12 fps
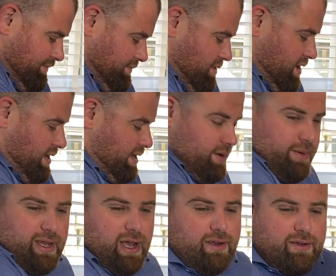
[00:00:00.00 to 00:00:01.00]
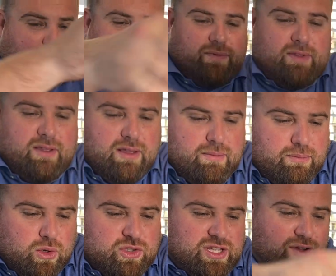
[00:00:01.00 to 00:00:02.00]
Right, here we go.
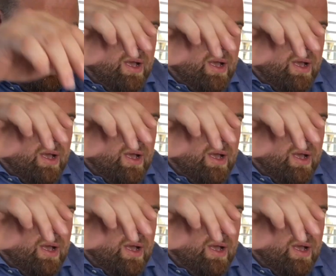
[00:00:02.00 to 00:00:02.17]
More stuff